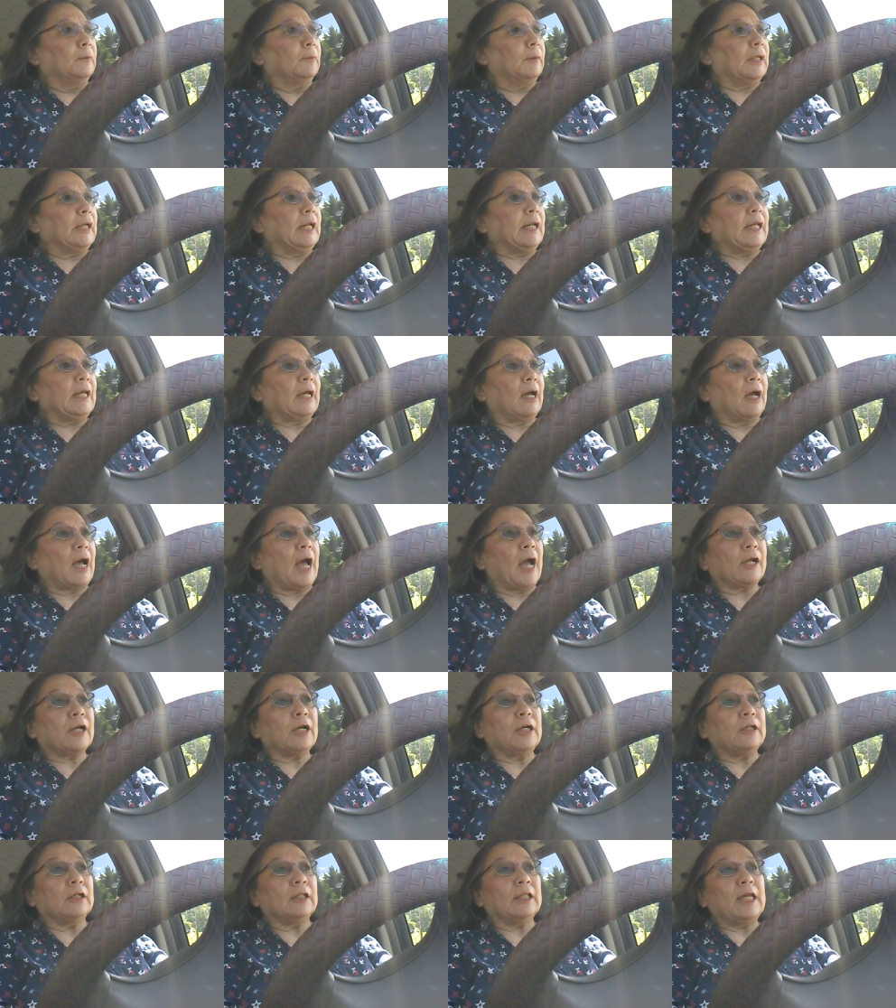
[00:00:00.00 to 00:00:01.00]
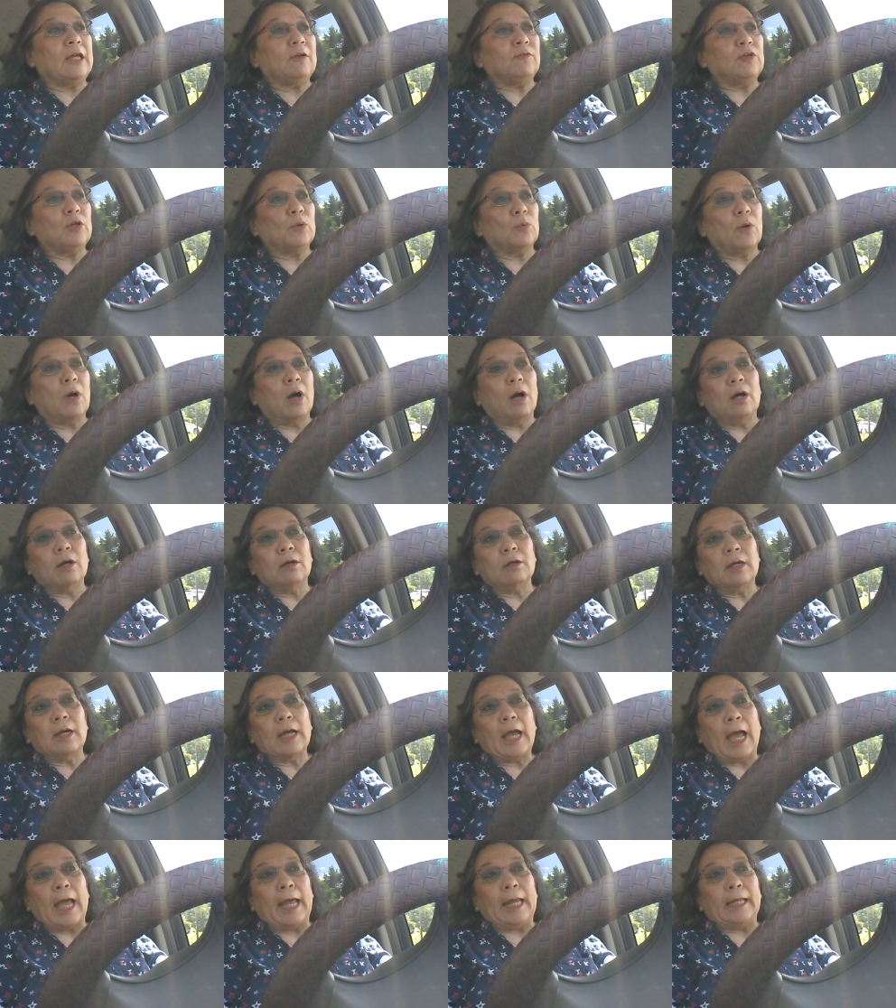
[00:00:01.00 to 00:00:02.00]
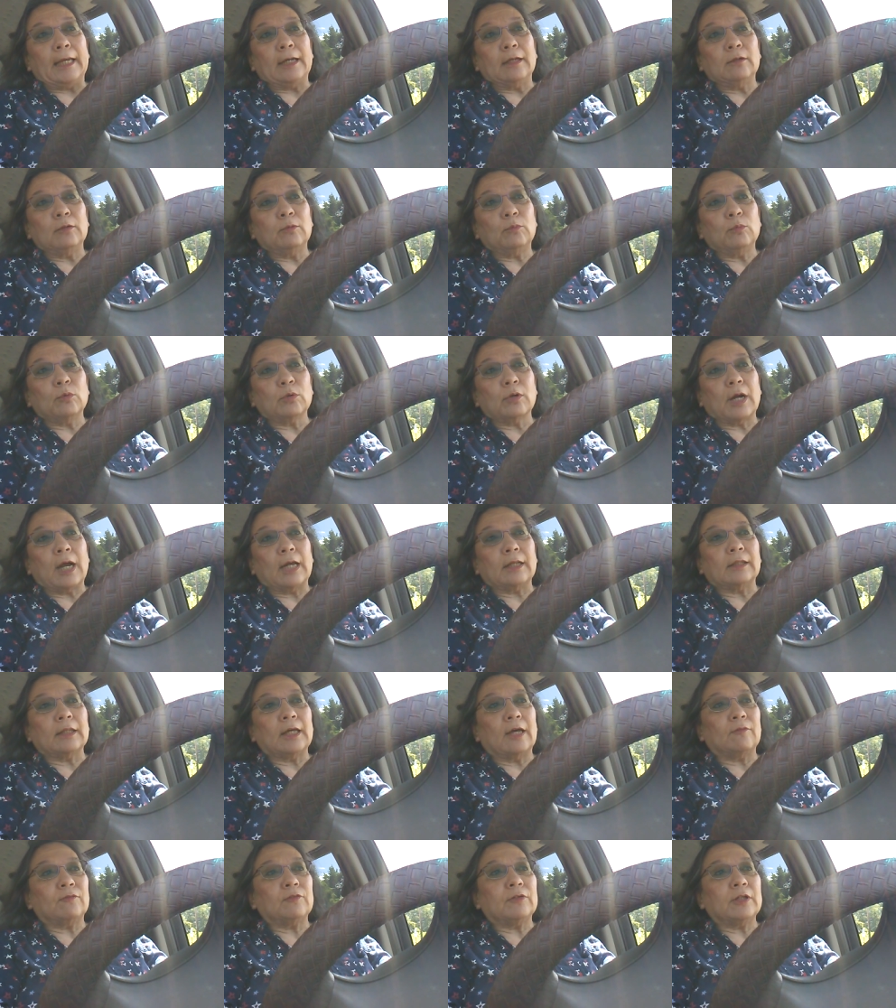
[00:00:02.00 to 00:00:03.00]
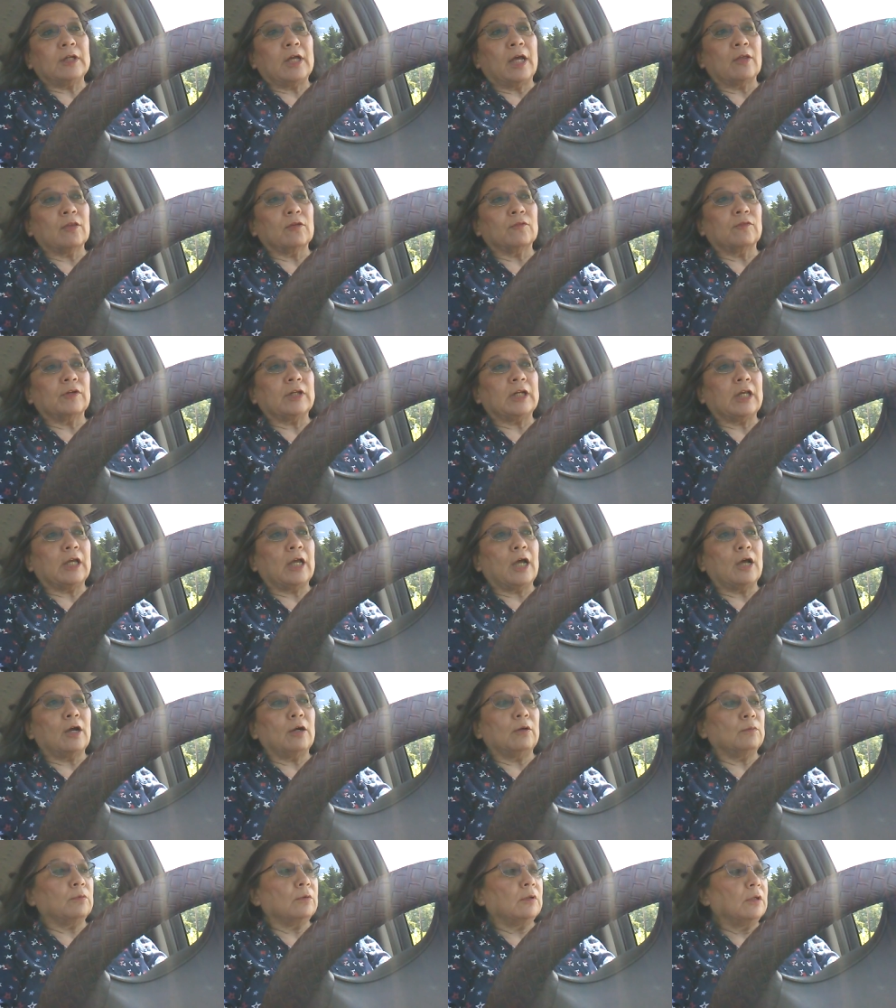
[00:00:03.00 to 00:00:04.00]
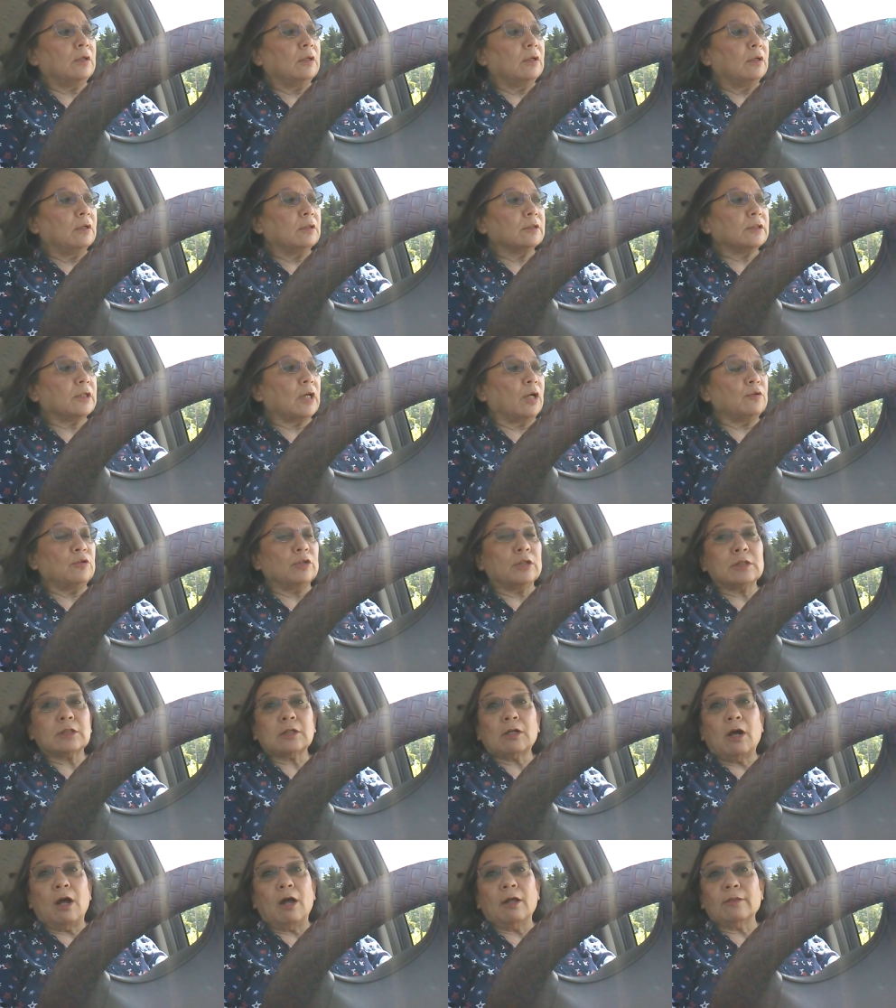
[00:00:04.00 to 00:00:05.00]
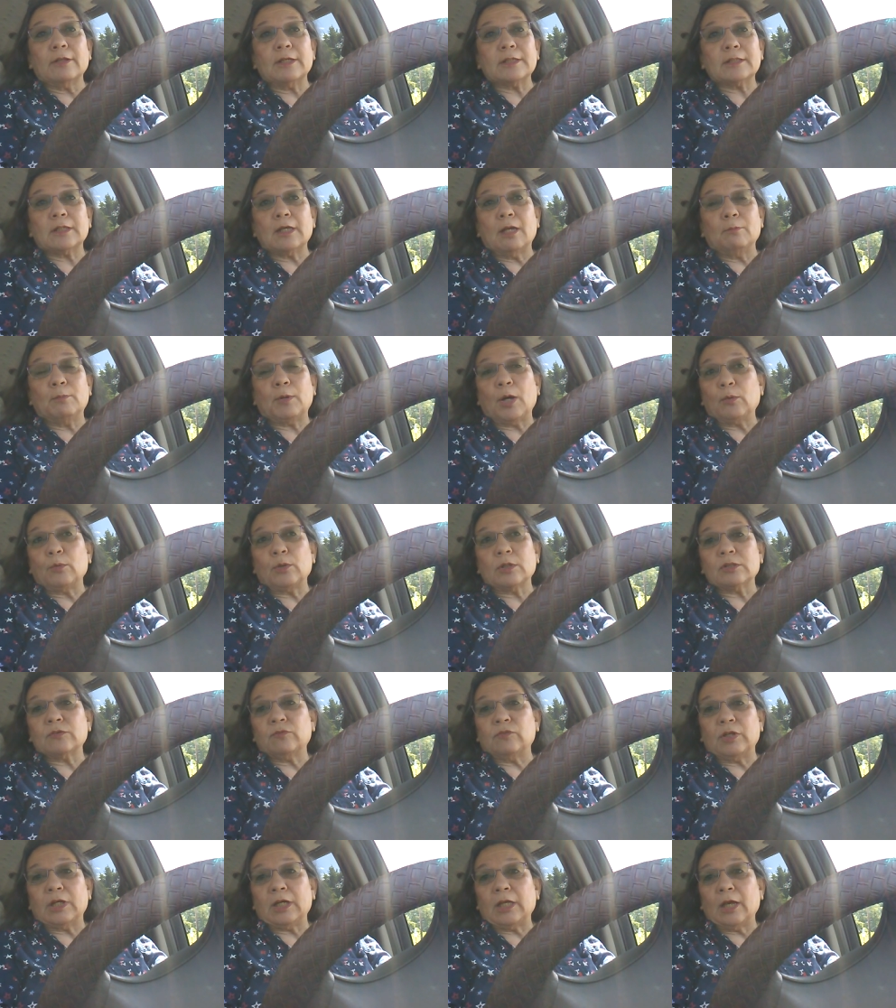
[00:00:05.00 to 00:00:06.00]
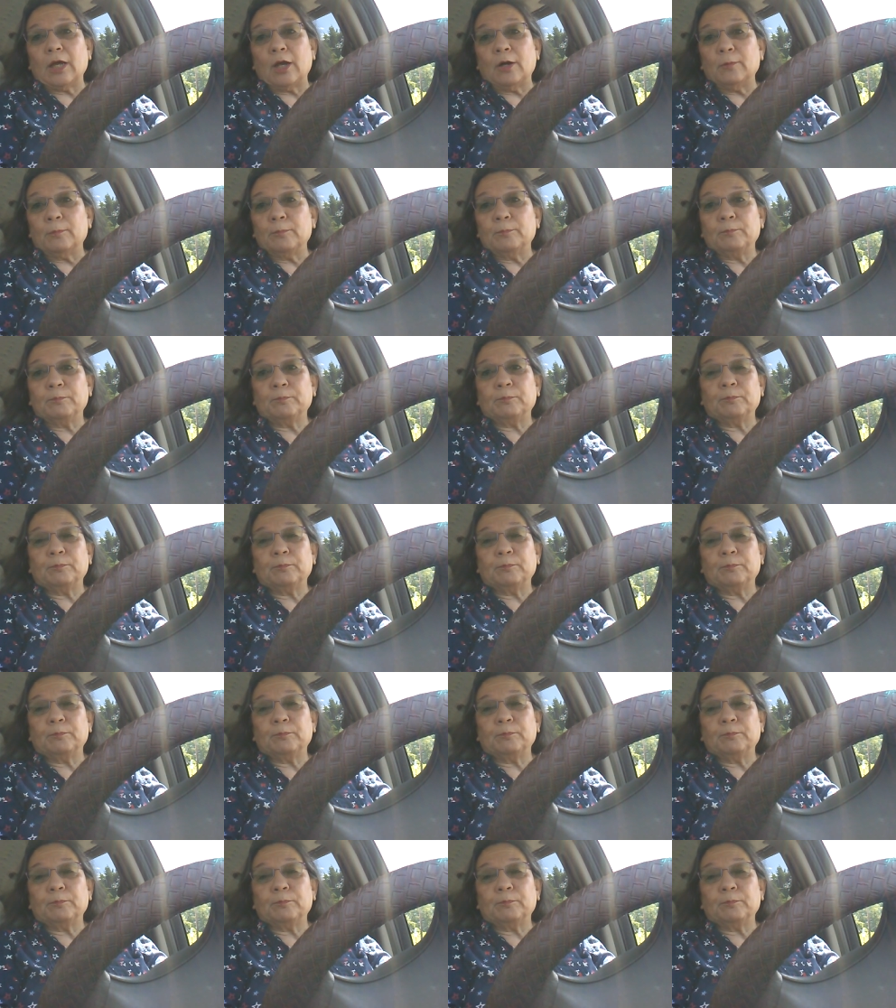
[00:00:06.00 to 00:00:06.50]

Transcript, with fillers: But anyhow, I couldn't leave you all hanging where I left the other video. So just call this a bonus video.